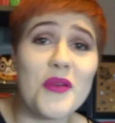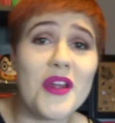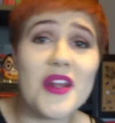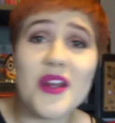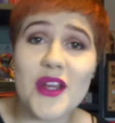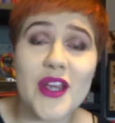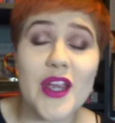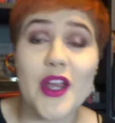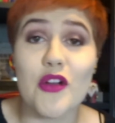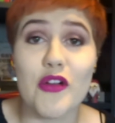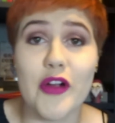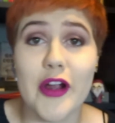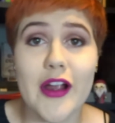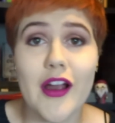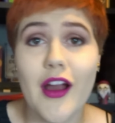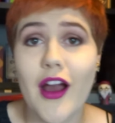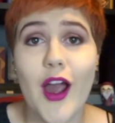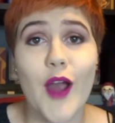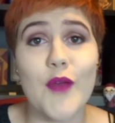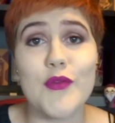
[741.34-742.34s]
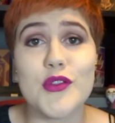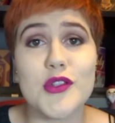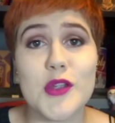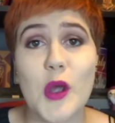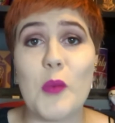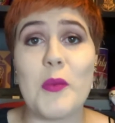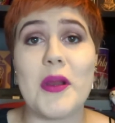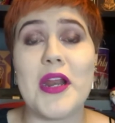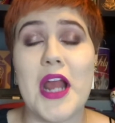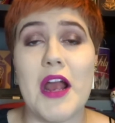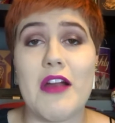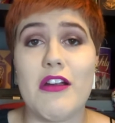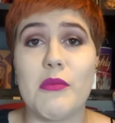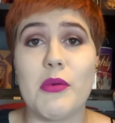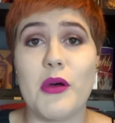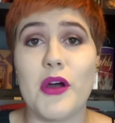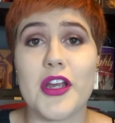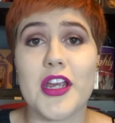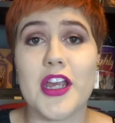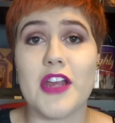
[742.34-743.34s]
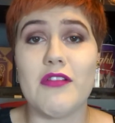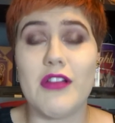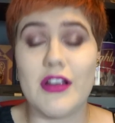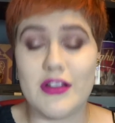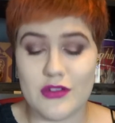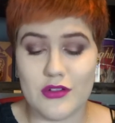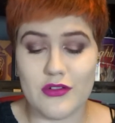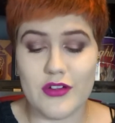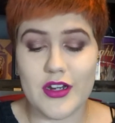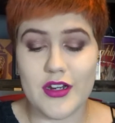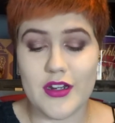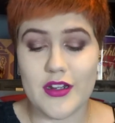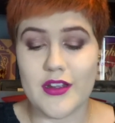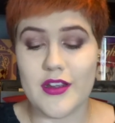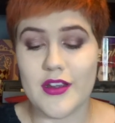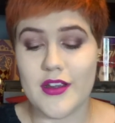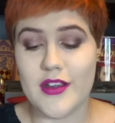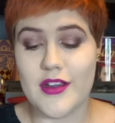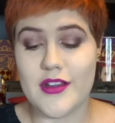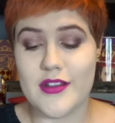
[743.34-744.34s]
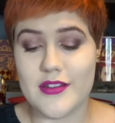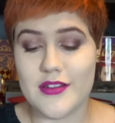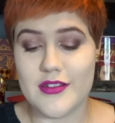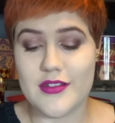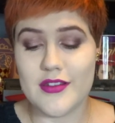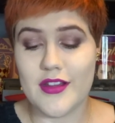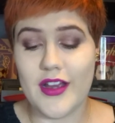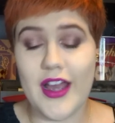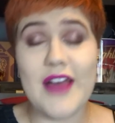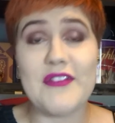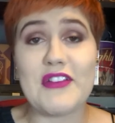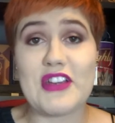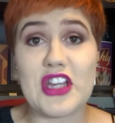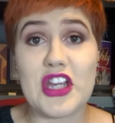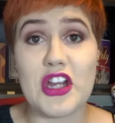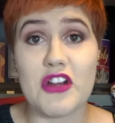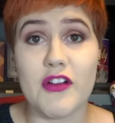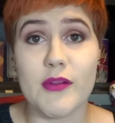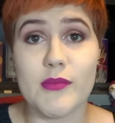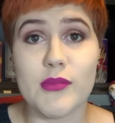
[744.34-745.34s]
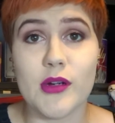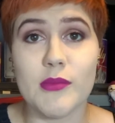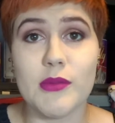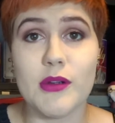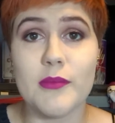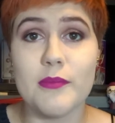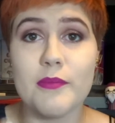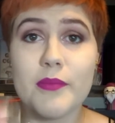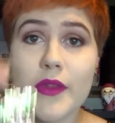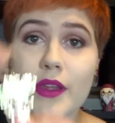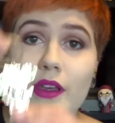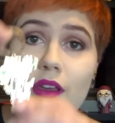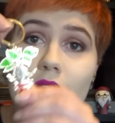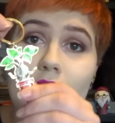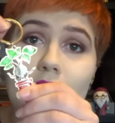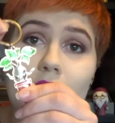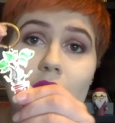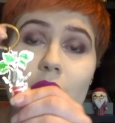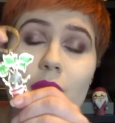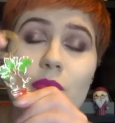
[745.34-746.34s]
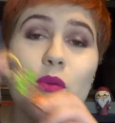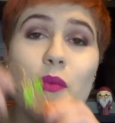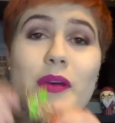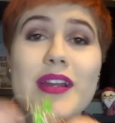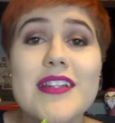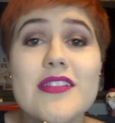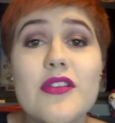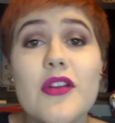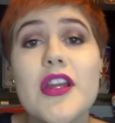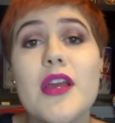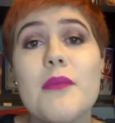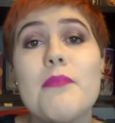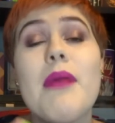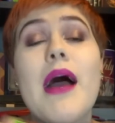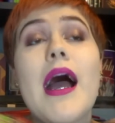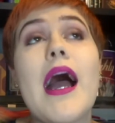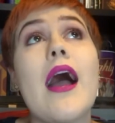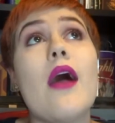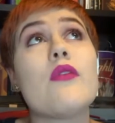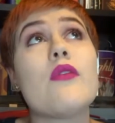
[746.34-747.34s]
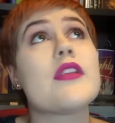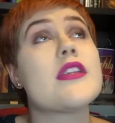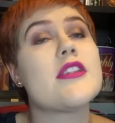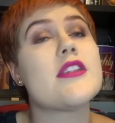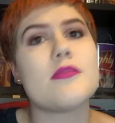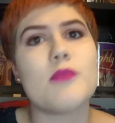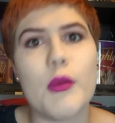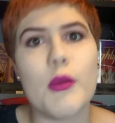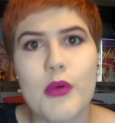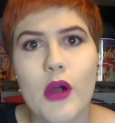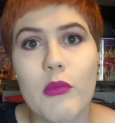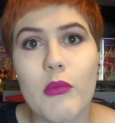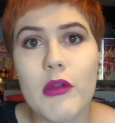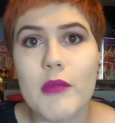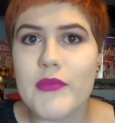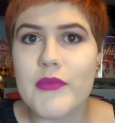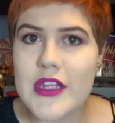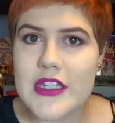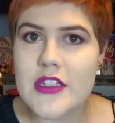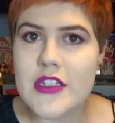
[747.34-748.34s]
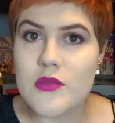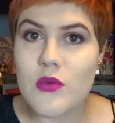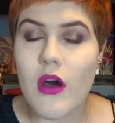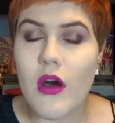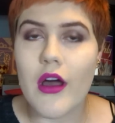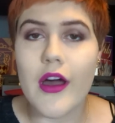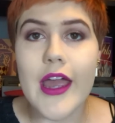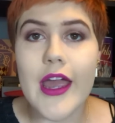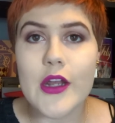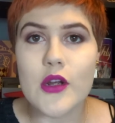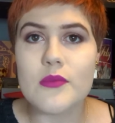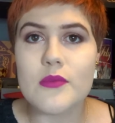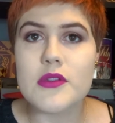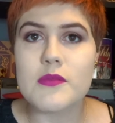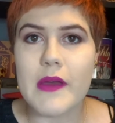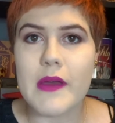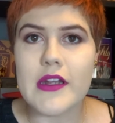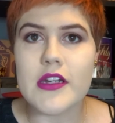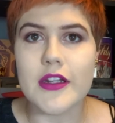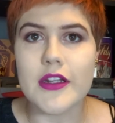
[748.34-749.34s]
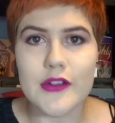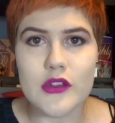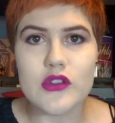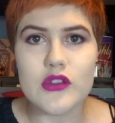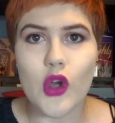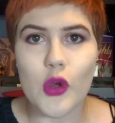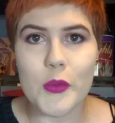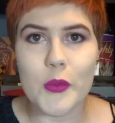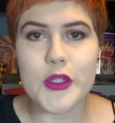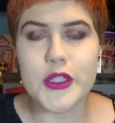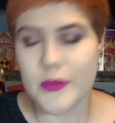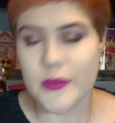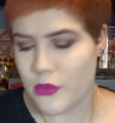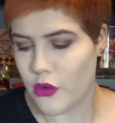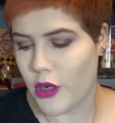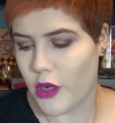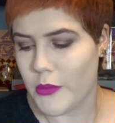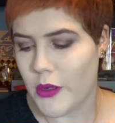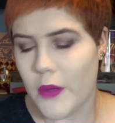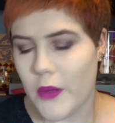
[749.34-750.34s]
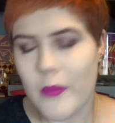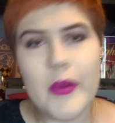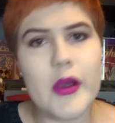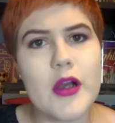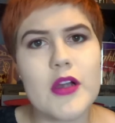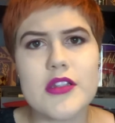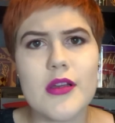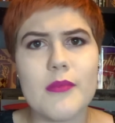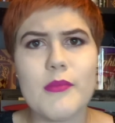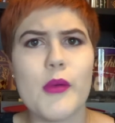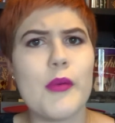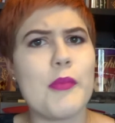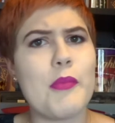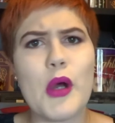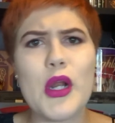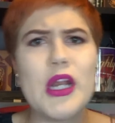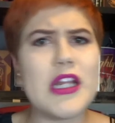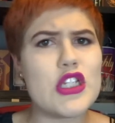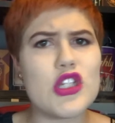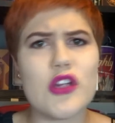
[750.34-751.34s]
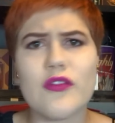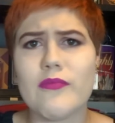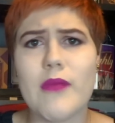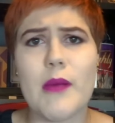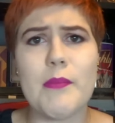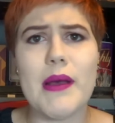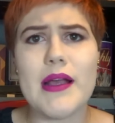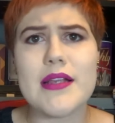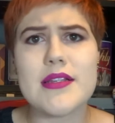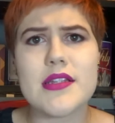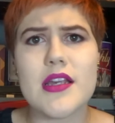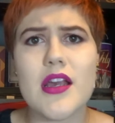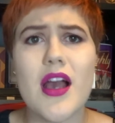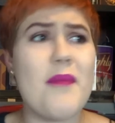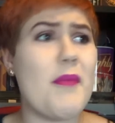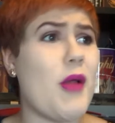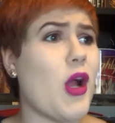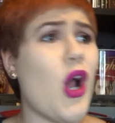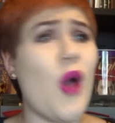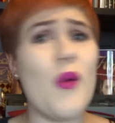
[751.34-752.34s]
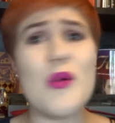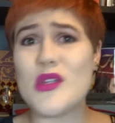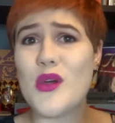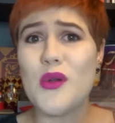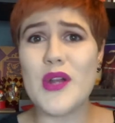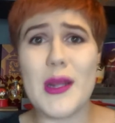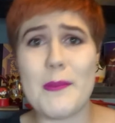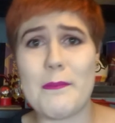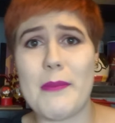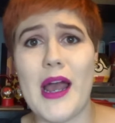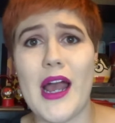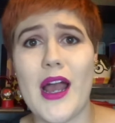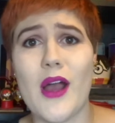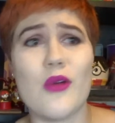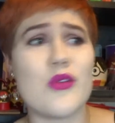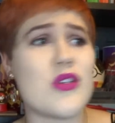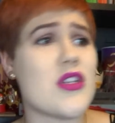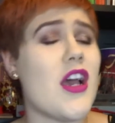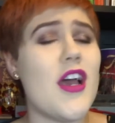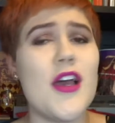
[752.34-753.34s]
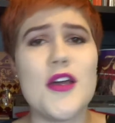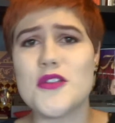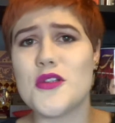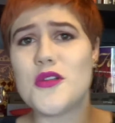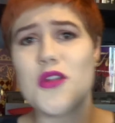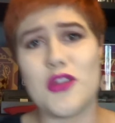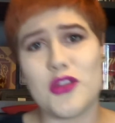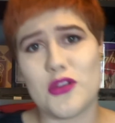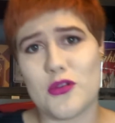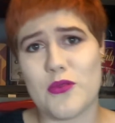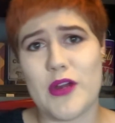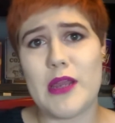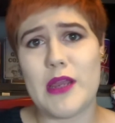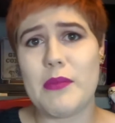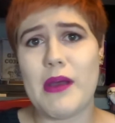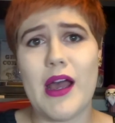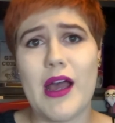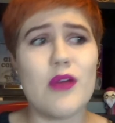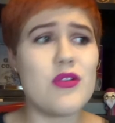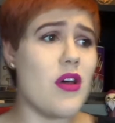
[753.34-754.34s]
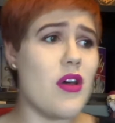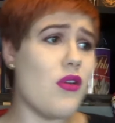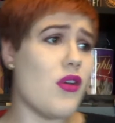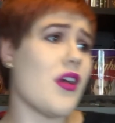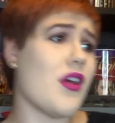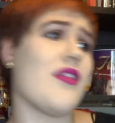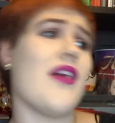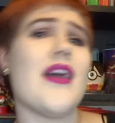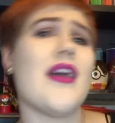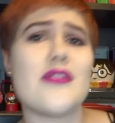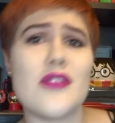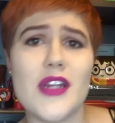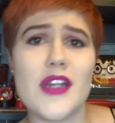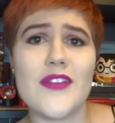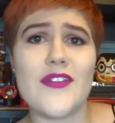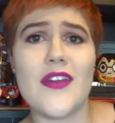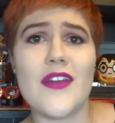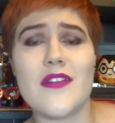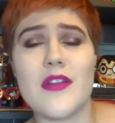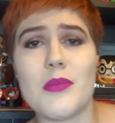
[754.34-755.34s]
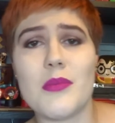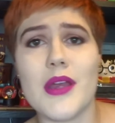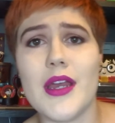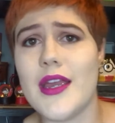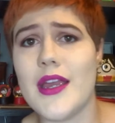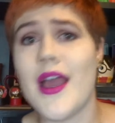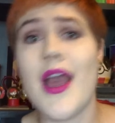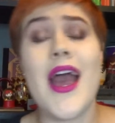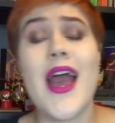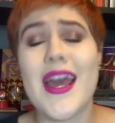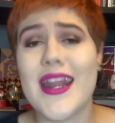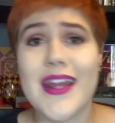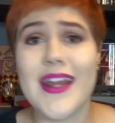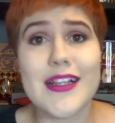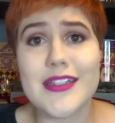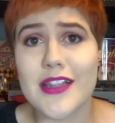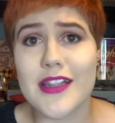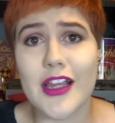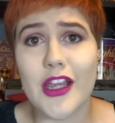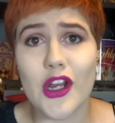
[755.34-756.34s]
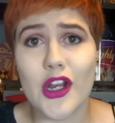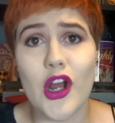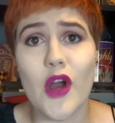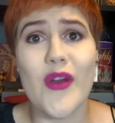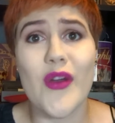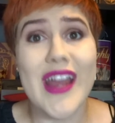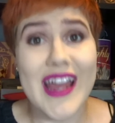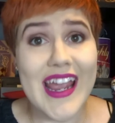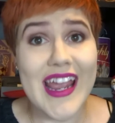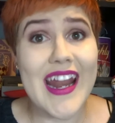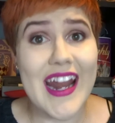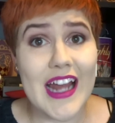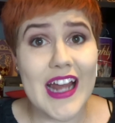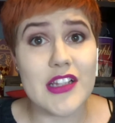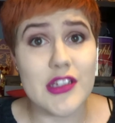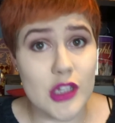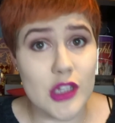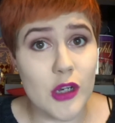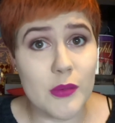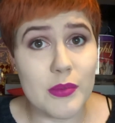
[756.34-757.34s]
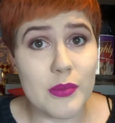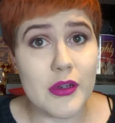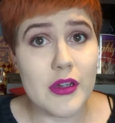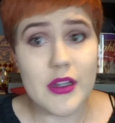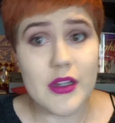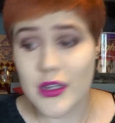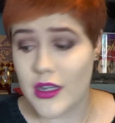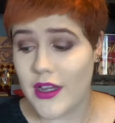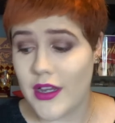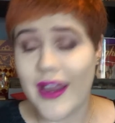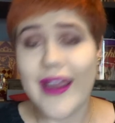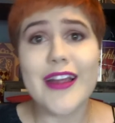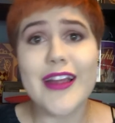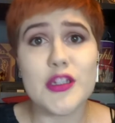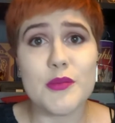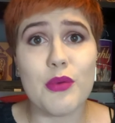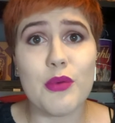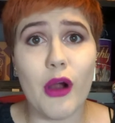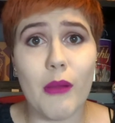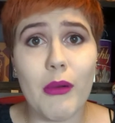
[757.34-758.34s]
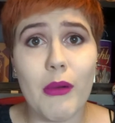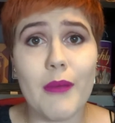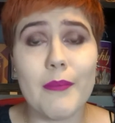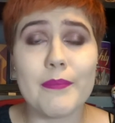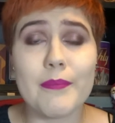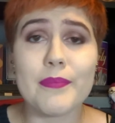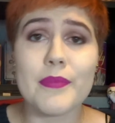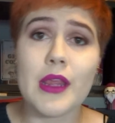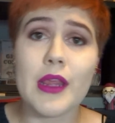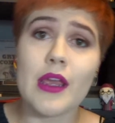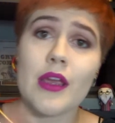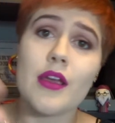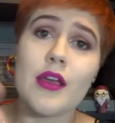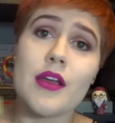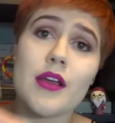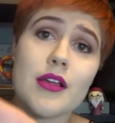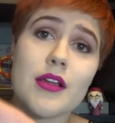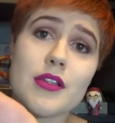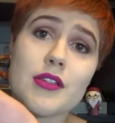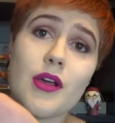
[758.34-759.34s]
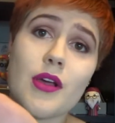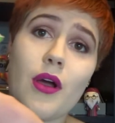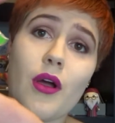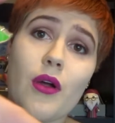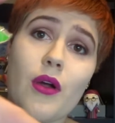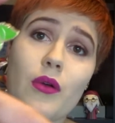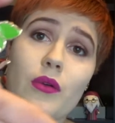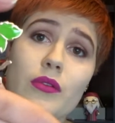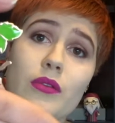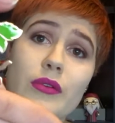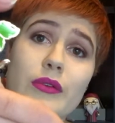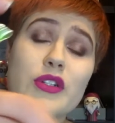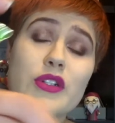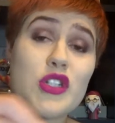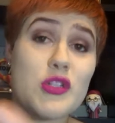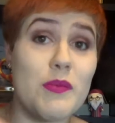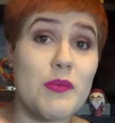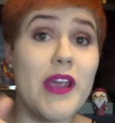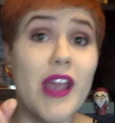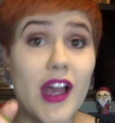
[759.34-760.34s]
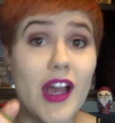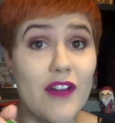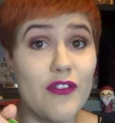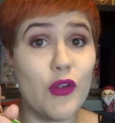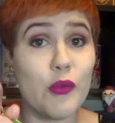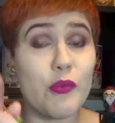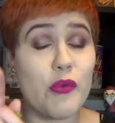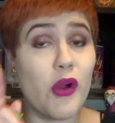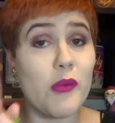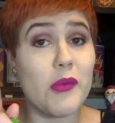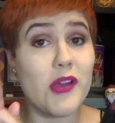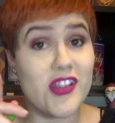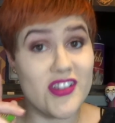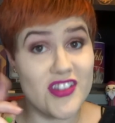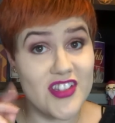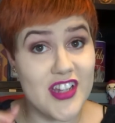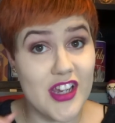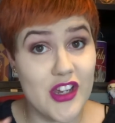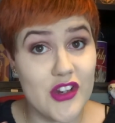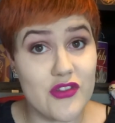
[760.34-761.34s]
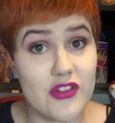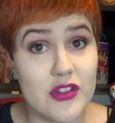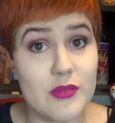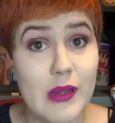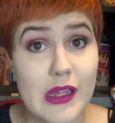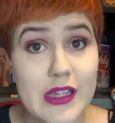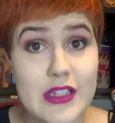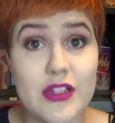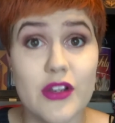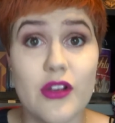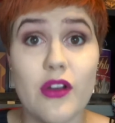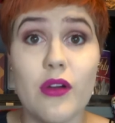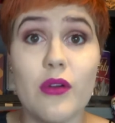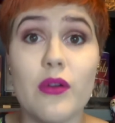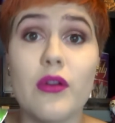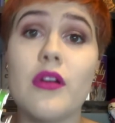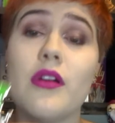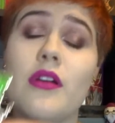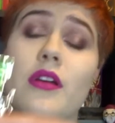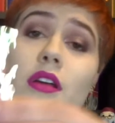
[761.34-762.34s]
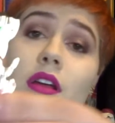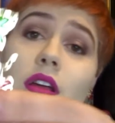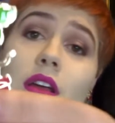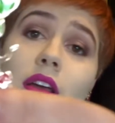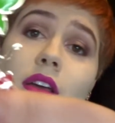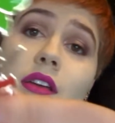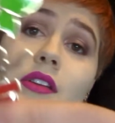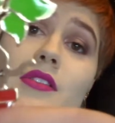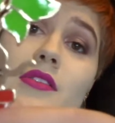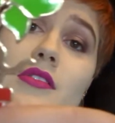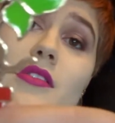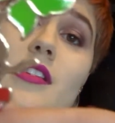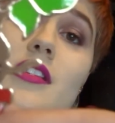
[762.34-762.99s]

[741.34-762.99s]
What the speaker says: need a keyring. I have so many Harry Potter keyrings already. I have a keyring problem. But when it's only £1, this is my problem. This is why I end up spending so much in Primark, because I'm not putting stuff in my basket. I'm like, oh, it's only £1. It's only £3. Oh, look at that. It's only 50p. Next thing you know, it adds up. It's a problem. So just be careful. Primark is a dangerous place to go. So